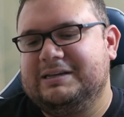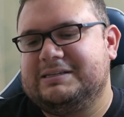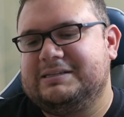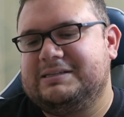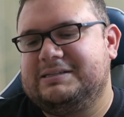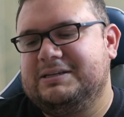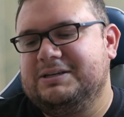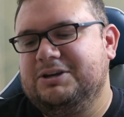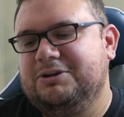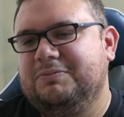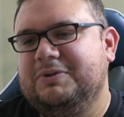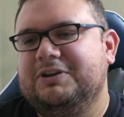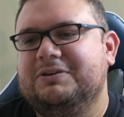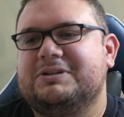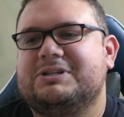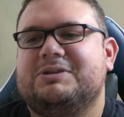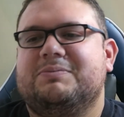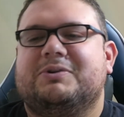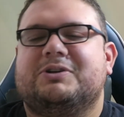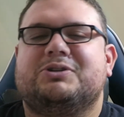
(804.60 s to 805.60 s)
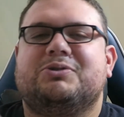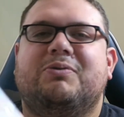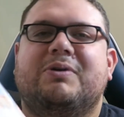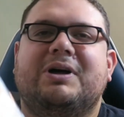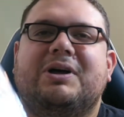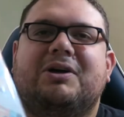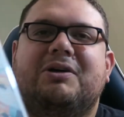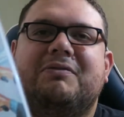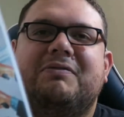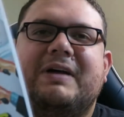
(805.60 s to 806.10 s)
It's New Mutants number
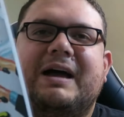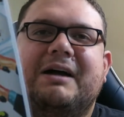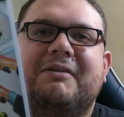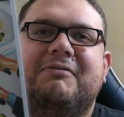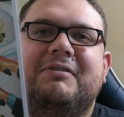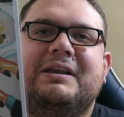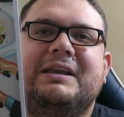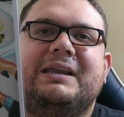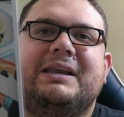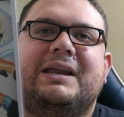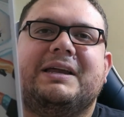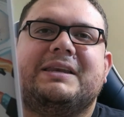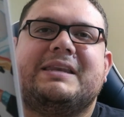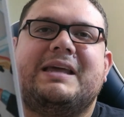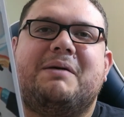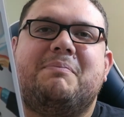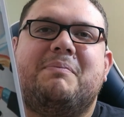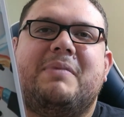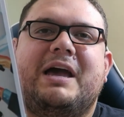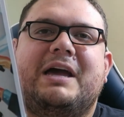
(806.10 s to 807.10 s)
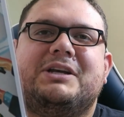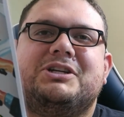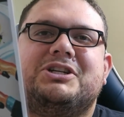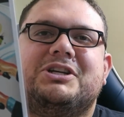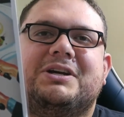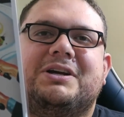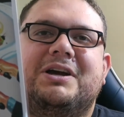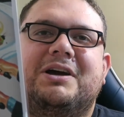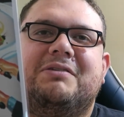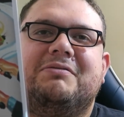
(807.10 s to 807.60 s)
12. I really like that
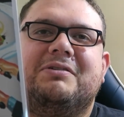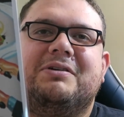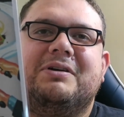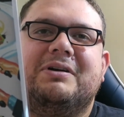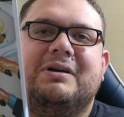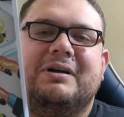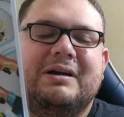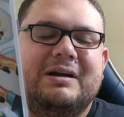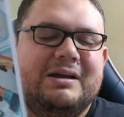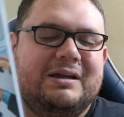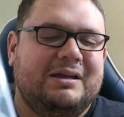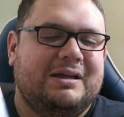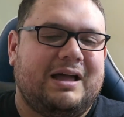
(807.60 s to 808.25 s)
Magik cover.